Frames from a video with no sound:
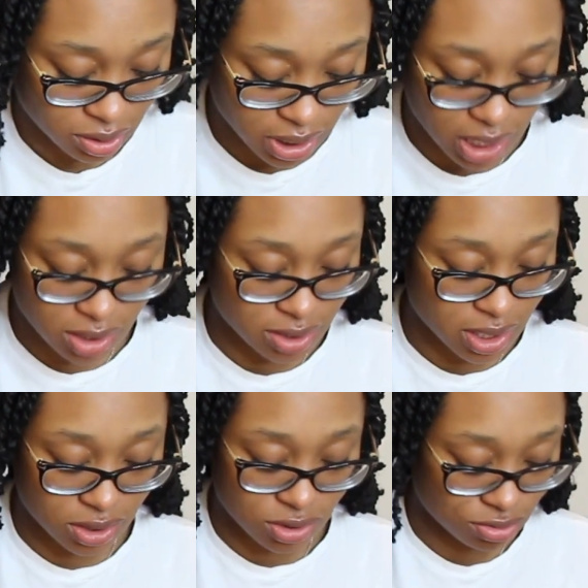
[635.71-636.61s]
things
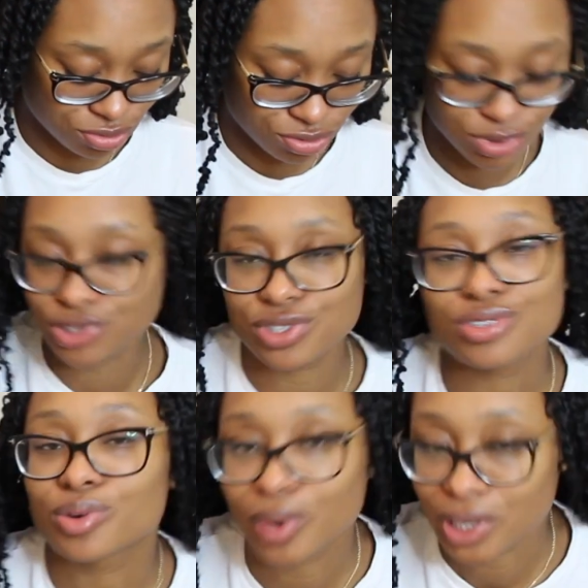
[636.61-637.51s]
that you just
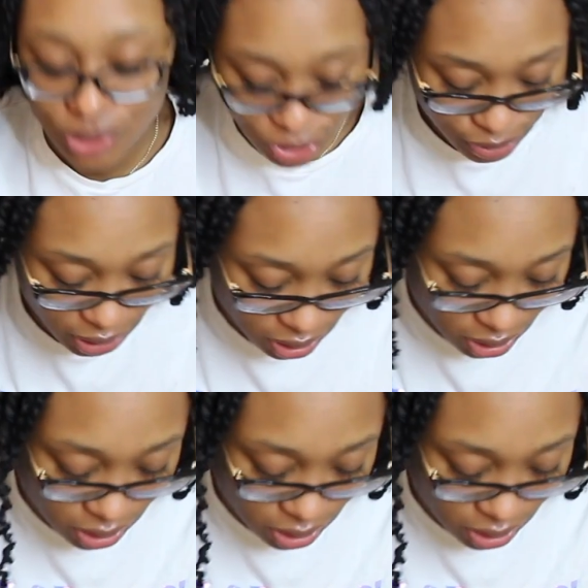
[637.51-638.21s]
don't want it showing.